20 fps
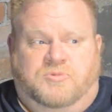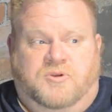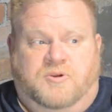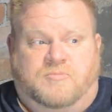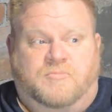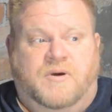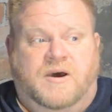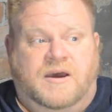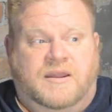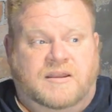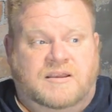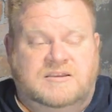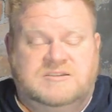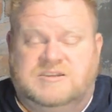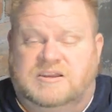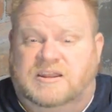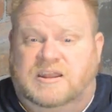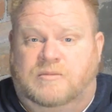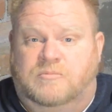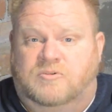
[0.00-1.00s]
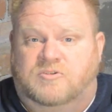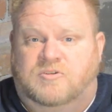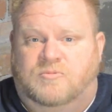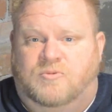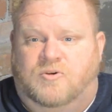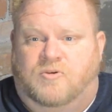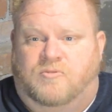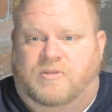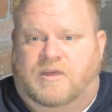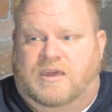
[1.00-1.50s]
body is unable to
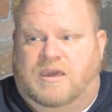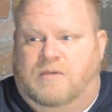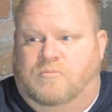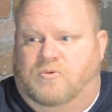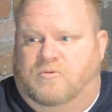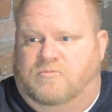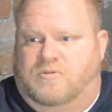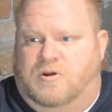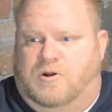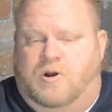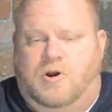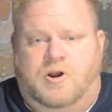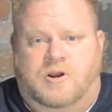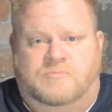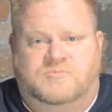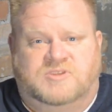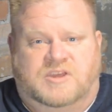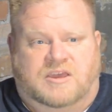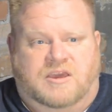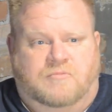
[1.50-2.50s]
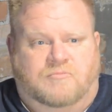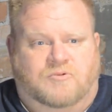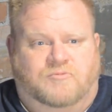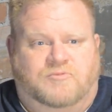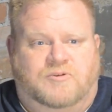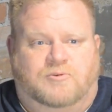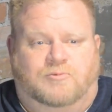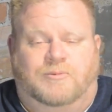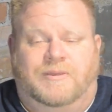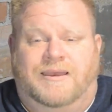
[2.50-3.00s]
move. They can't move their arms, they can't
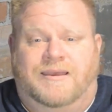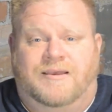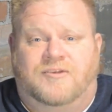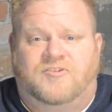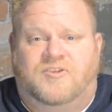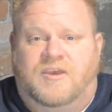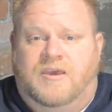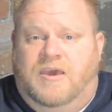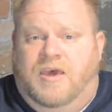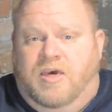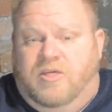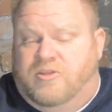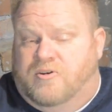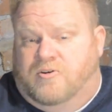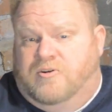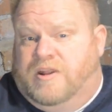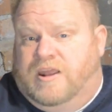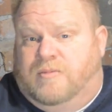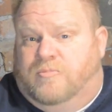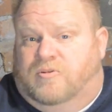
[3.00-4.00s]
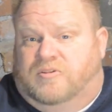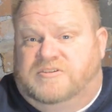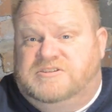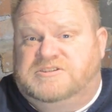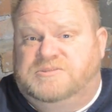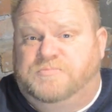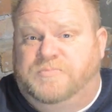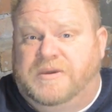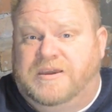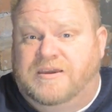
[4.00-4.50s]
move their legs, they're unable to
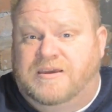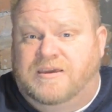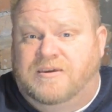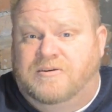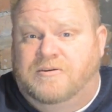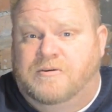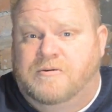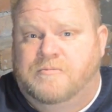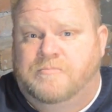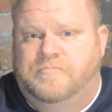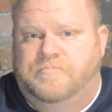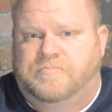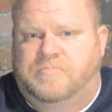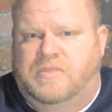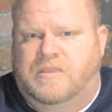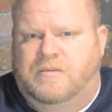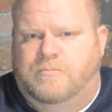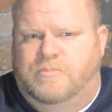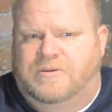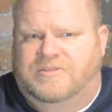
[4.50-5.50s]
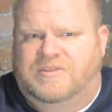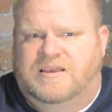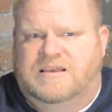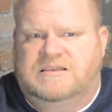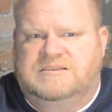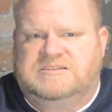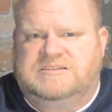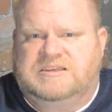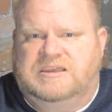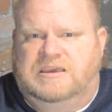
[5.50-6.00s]
speak, but
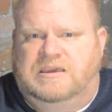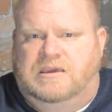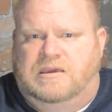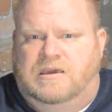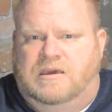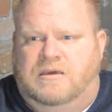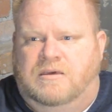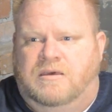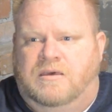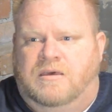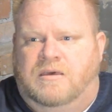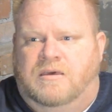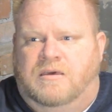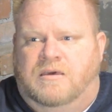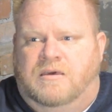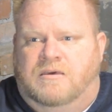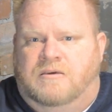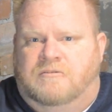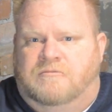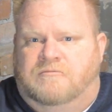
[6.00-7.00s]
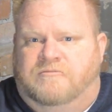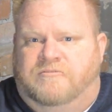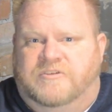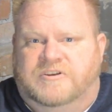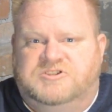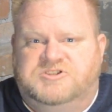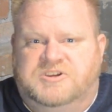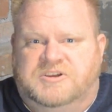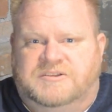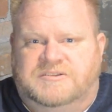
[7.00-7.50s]
they see
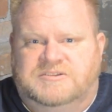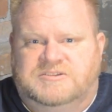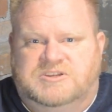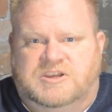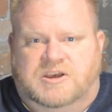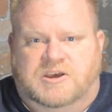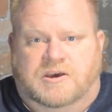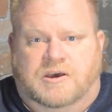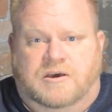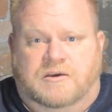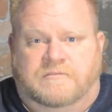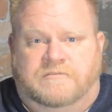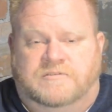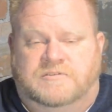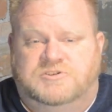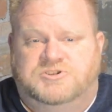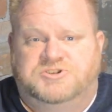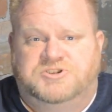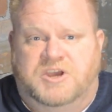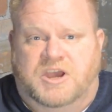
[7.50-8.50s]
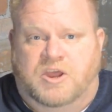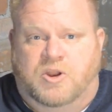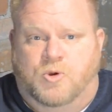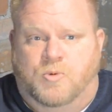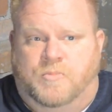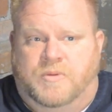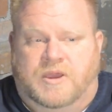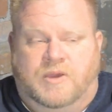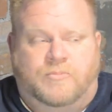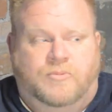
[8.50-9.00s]
visions of
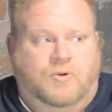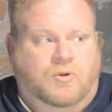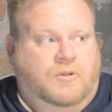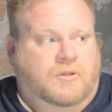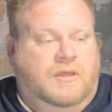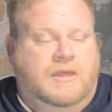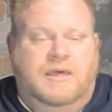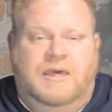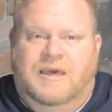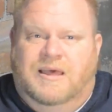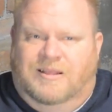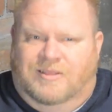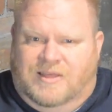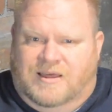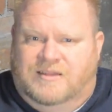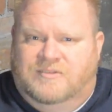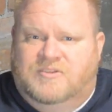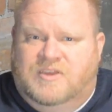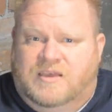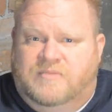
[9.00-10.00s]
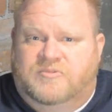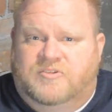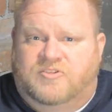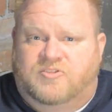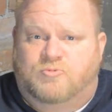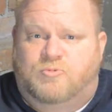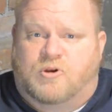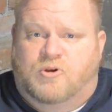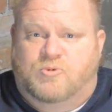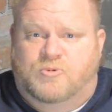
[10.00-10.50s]
shadow people. A lot of times
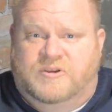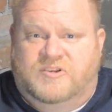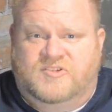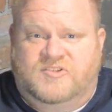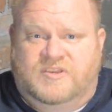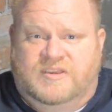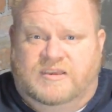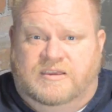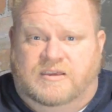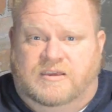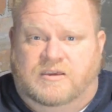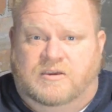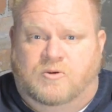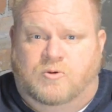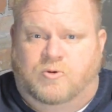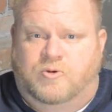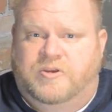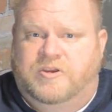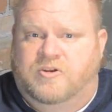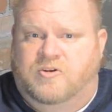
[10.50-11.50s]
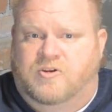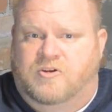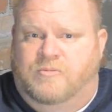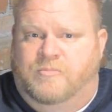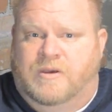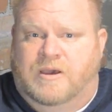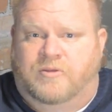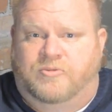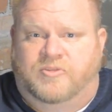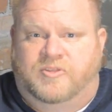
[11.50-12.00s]
is where we see or hear
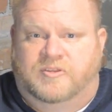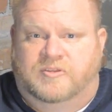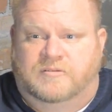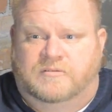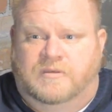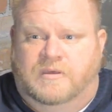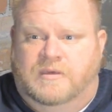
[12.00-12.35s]
about the